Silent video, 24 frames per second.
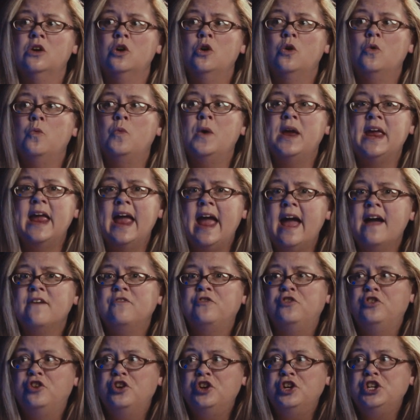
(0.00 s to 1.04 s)
We
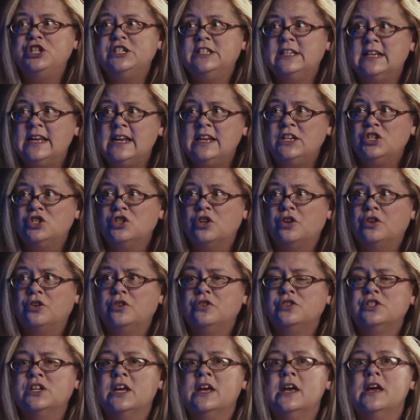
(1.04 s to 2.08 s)
have good
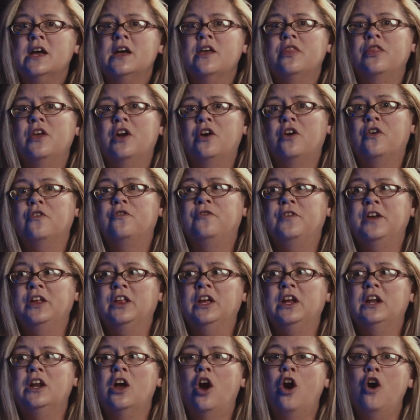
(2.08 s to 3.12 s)
teachers that are
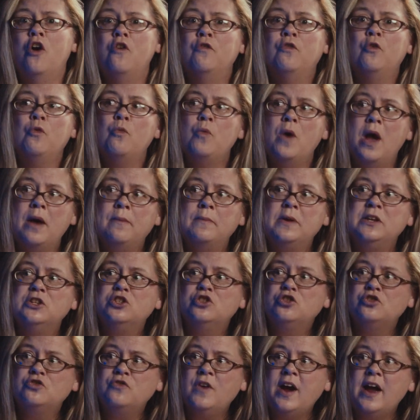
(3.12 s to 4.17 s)
feeling overwhelmed and
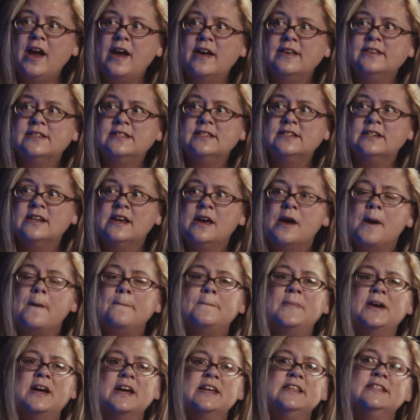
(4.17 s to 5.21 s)
stressed
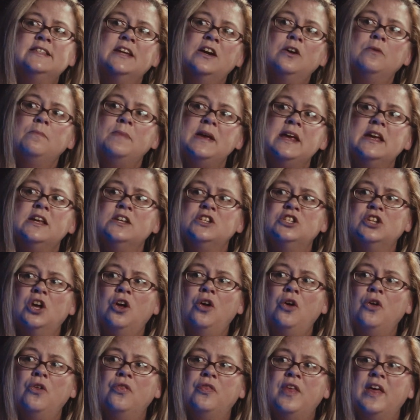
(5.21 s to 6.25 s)
because they're being
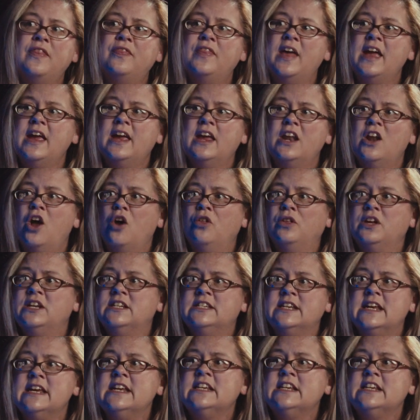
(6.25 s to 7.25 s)
told that they can only teach